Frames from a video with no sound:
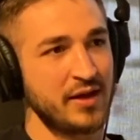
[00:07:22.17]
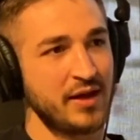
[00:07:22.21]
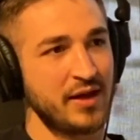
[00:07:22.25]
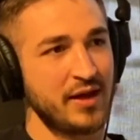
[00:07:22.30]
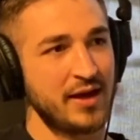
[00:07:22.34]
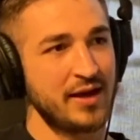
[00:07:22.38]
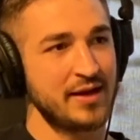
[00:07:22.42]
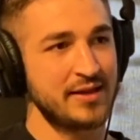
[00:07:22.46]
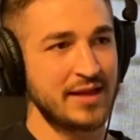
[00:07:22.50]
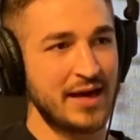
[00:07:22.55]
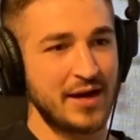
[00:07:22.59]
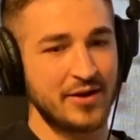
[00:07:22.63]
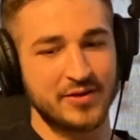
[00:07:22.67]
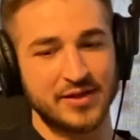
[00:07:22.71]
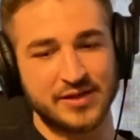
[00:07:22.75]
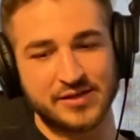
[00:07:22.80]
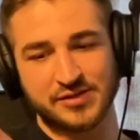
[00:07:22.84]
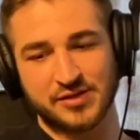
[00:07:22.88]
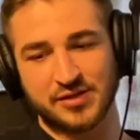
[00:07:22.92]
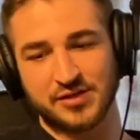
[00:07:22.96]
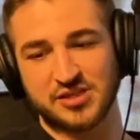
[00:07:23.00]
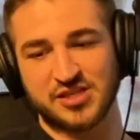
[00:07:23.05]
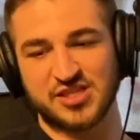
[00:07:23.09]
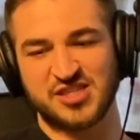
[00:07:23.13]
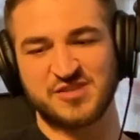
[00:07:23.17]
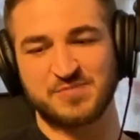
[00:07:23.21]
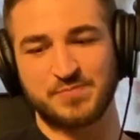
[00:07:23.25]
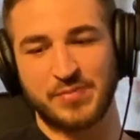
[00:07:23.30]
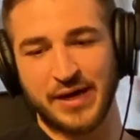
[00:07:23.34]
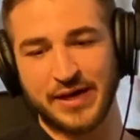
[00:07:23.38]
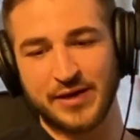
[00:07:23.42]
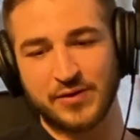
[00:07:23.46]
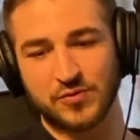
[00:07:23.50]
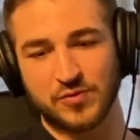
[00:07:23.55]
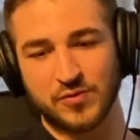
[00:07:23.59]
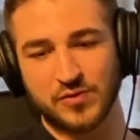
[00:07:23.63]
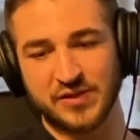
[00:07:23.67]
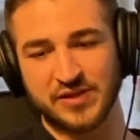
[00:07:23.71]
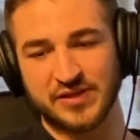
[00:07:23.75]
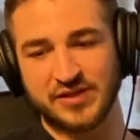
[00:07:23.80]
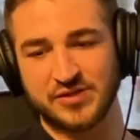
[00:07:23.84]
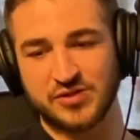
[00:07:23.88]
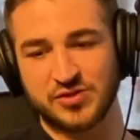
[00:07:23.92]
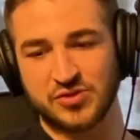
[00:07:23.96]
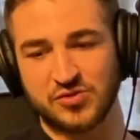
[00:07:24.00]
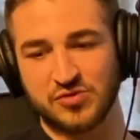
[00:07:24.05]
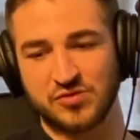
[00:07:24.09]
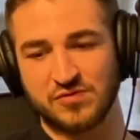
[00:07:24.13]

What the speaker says: And now that's going to spiral into,